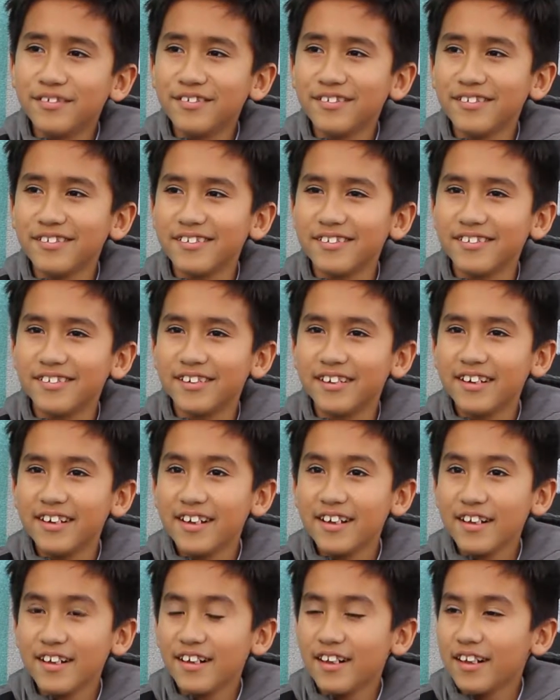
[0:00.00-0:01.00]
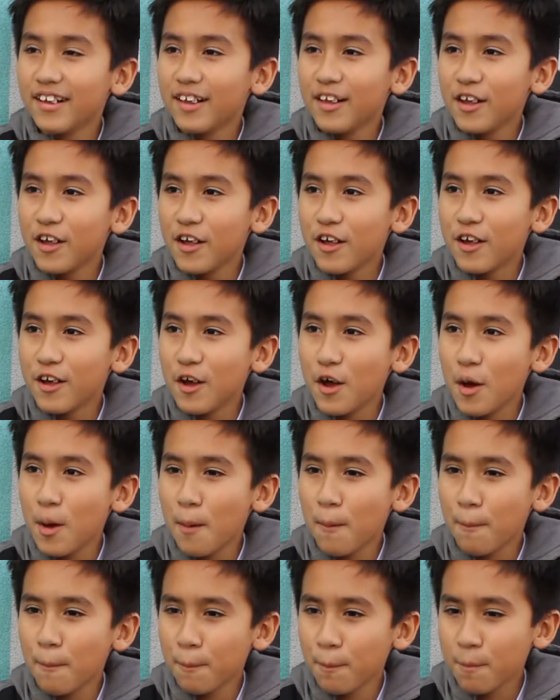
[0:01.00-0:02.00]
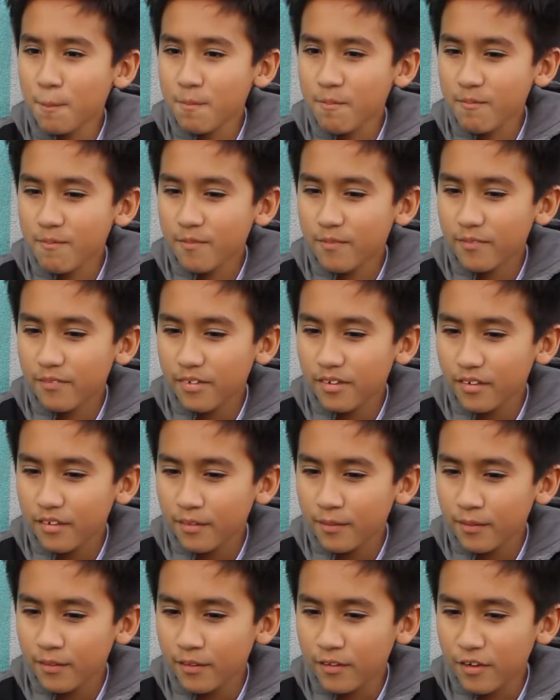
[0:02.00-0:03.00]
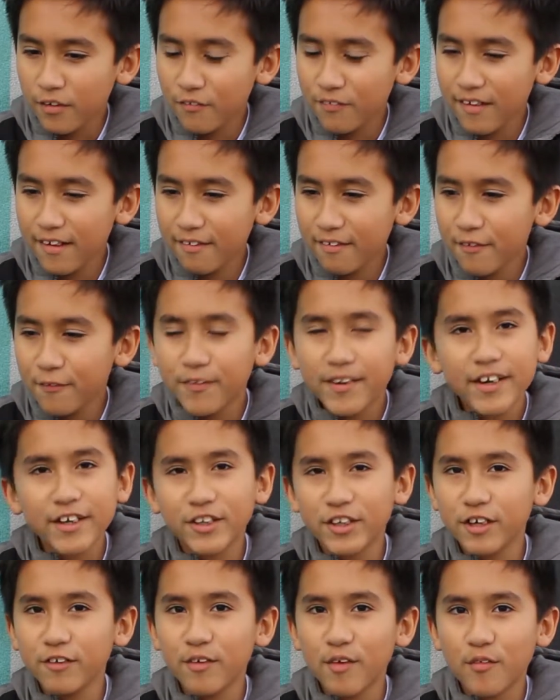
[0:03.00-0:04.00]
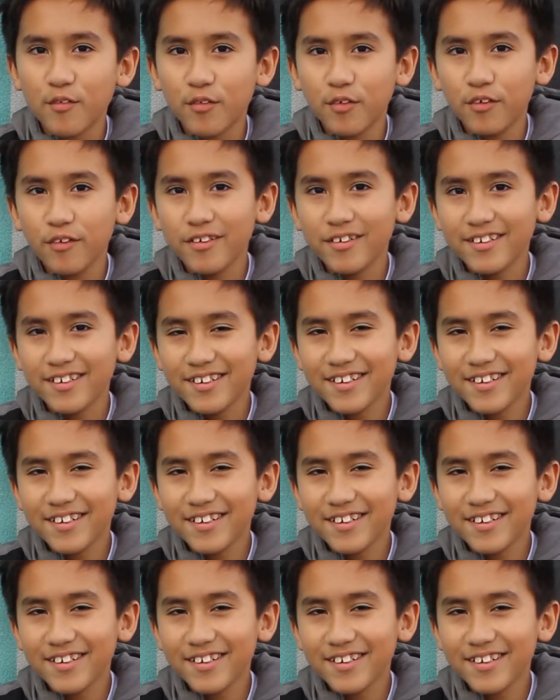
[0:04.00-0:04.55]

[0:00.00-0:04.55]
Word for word: Hmm. Um, a faster way to generate food.